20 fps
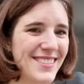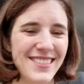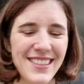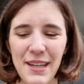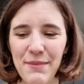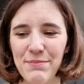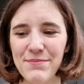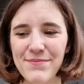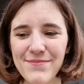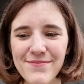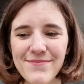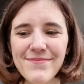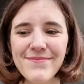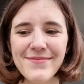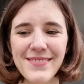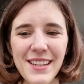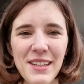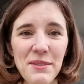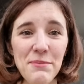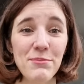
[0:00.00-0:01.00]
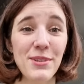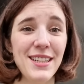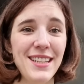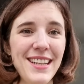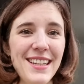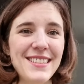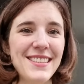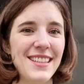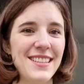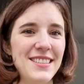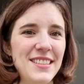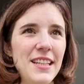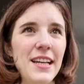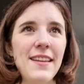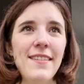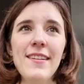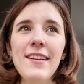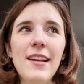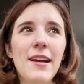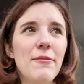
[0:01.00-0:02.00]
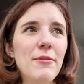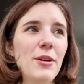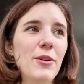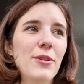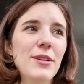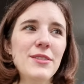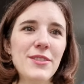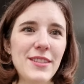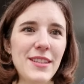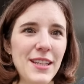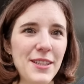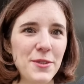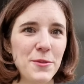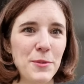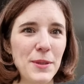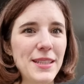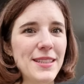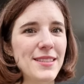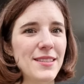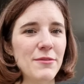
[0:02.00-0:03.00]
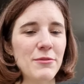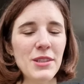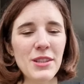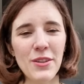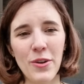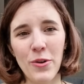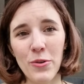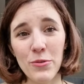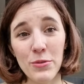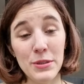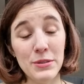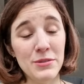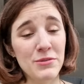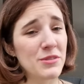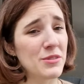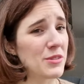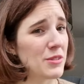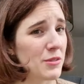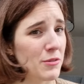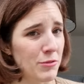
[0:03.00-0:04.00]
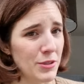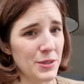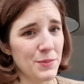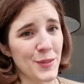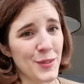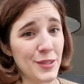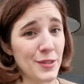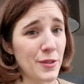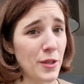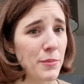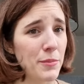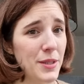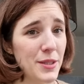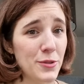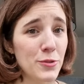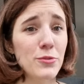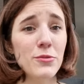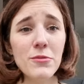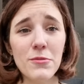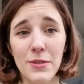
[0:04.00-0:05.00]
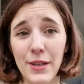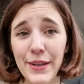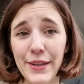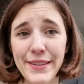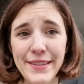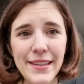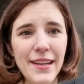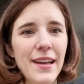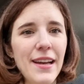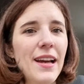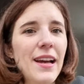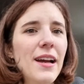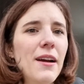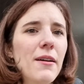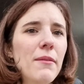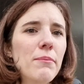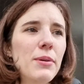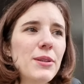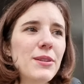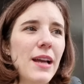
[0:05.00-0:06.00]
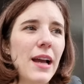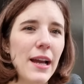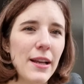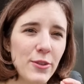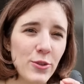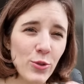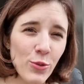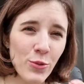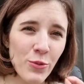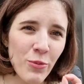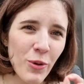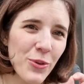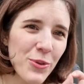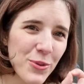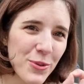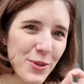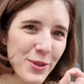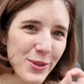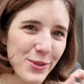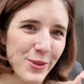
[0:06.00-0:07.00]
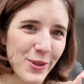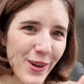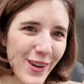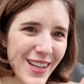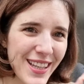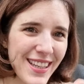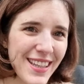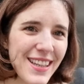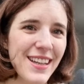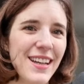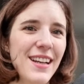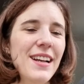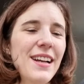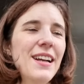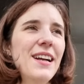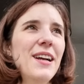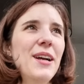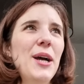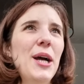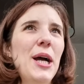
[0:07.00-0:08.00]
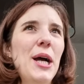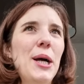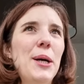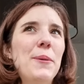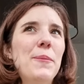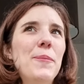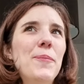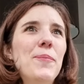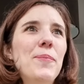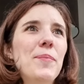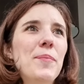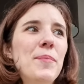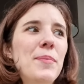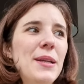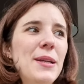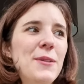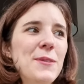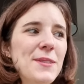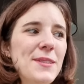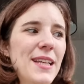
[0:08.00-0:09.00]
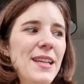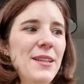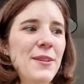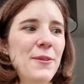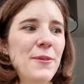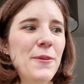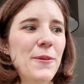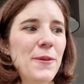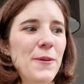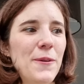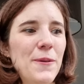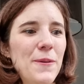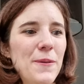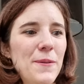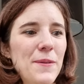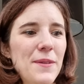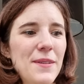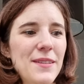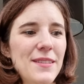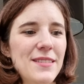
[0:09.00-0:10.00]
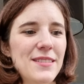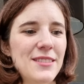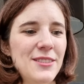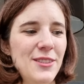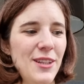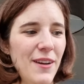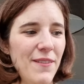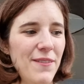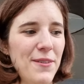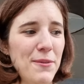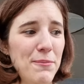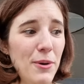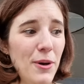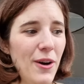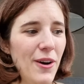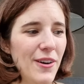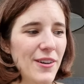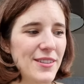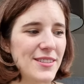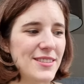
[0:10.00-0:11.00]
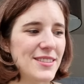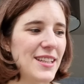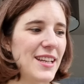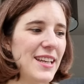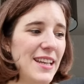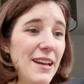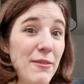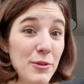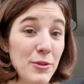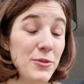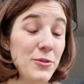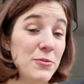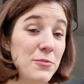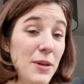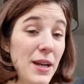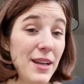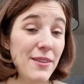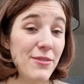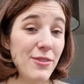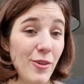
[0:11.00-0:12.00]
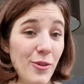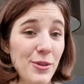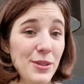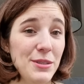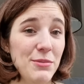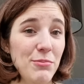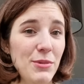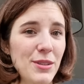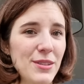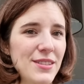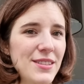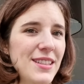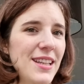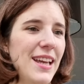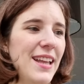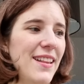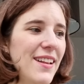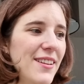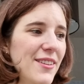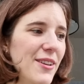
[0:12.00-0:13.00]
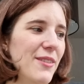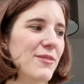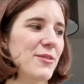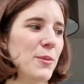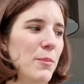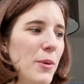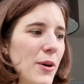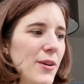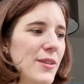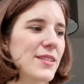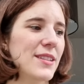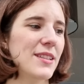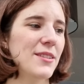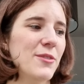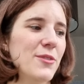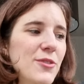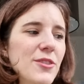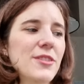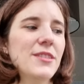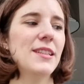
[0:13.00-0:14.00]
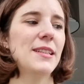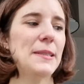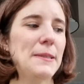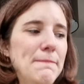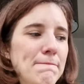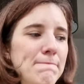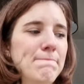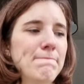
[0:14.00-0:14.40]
I'm pretty excited. I think I will go in the next weeks. Now, Christmas is coming soon, right? But I don't want to go too early because then, you know, you have the box and I want to wait for Christmas, and then you have the box and you're just like,